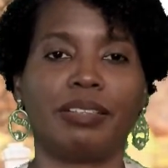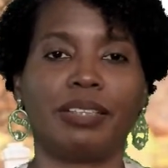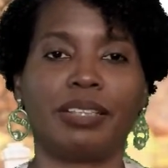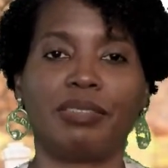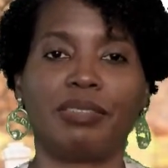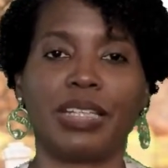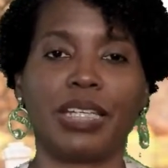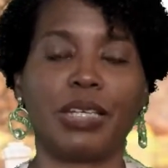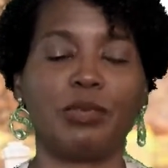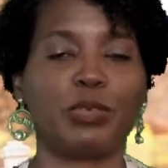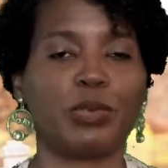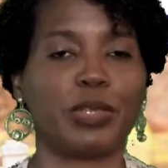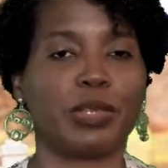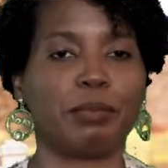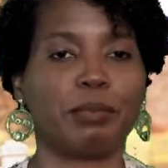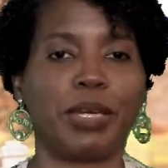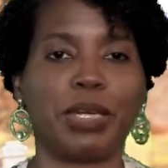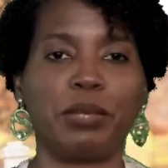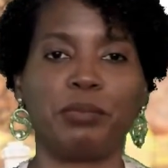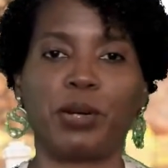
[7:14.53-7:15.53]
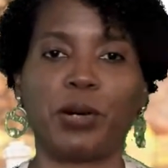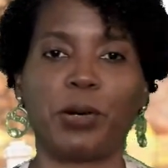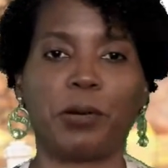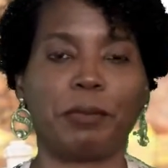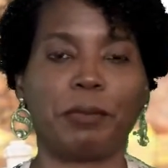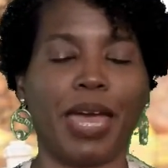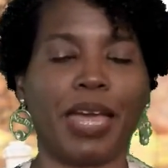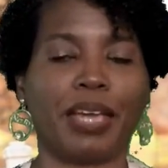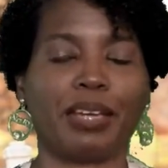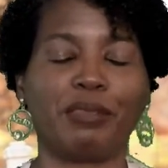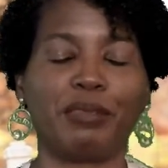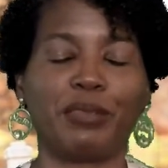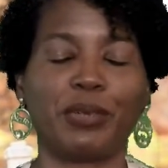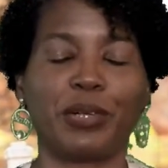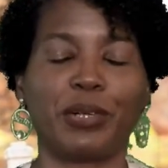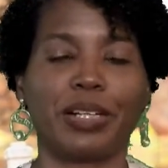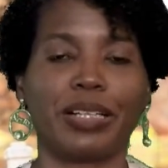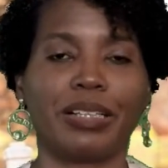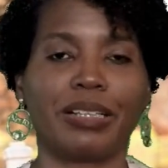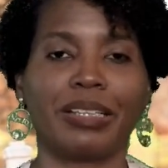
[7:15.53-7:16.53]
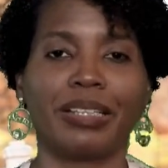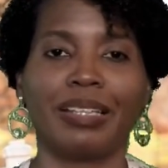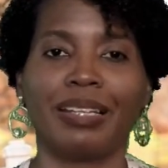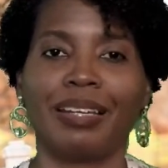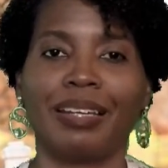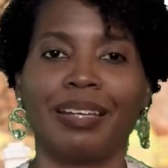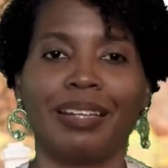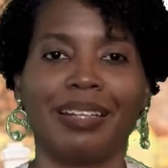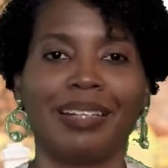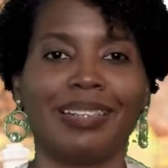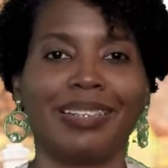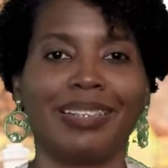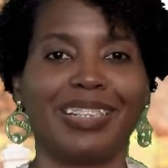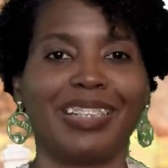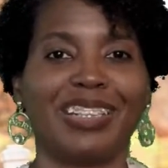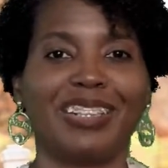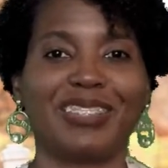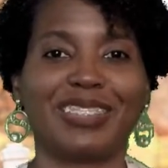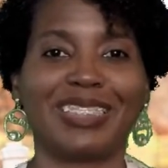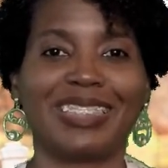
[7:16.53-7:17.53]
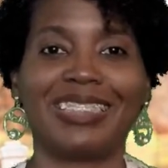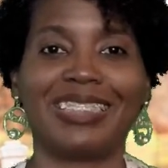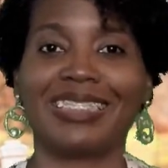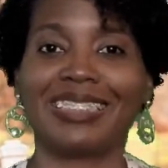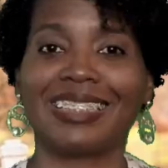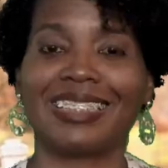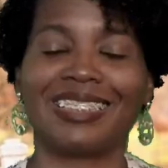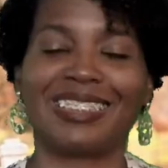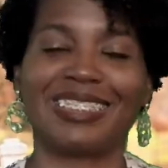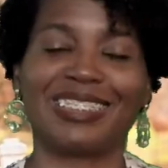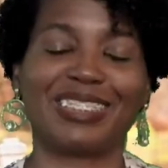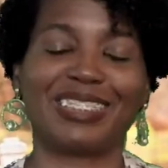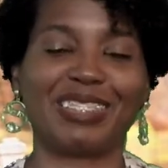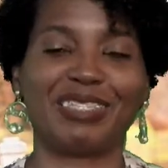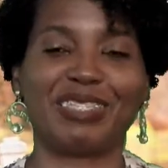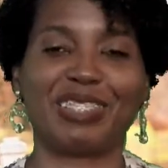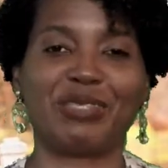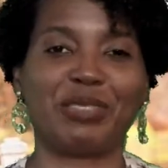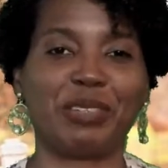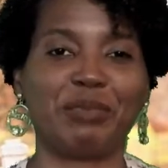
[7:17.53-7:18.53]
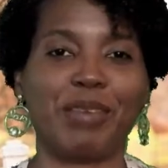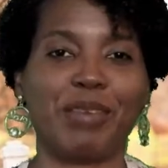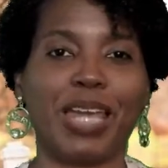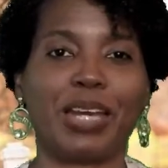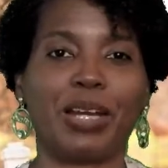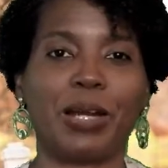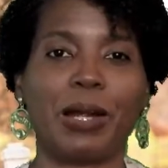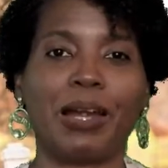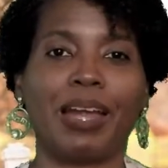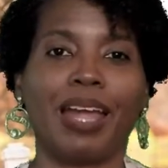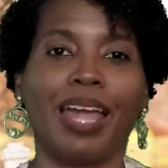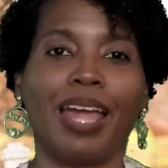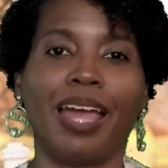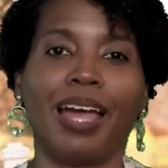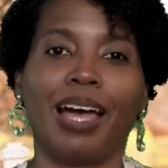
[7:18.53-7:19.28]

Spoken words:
he keeps with the ping pong back and forth, you know, she's going to deserve someone better.